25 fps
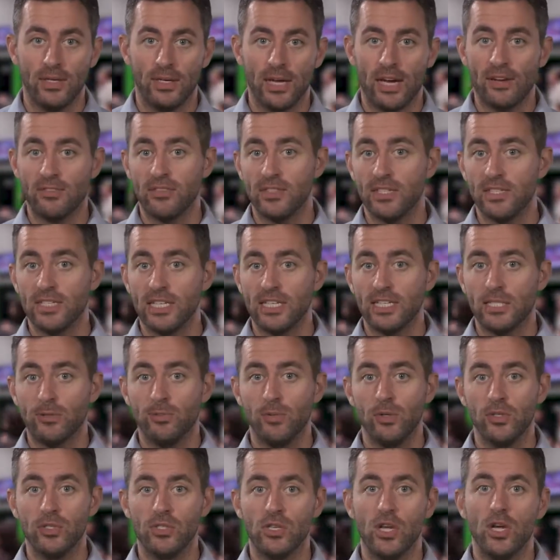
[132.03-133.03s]
After 6
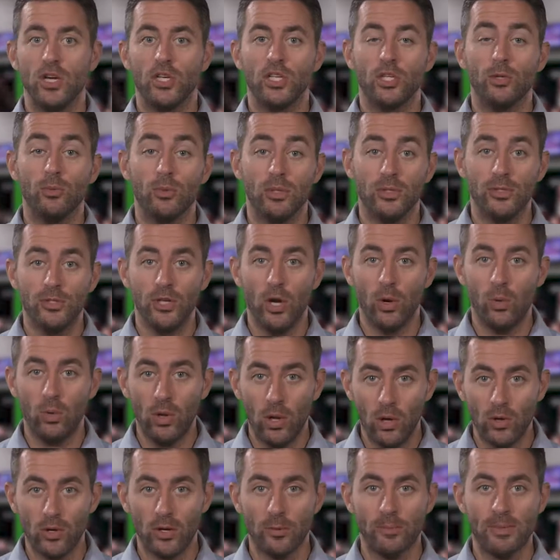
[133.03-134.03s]
months, you will no
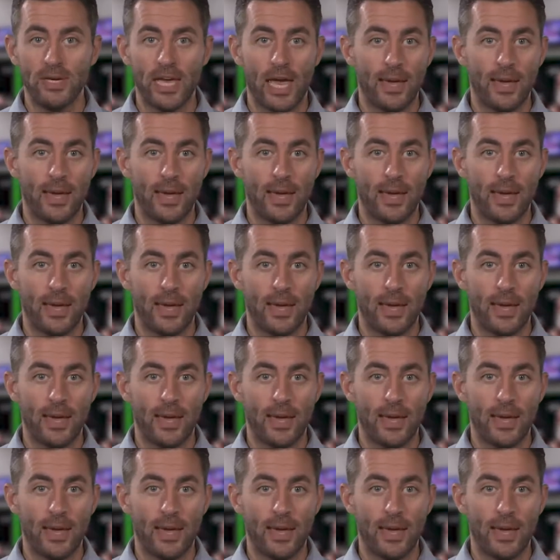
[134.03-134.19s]
longer be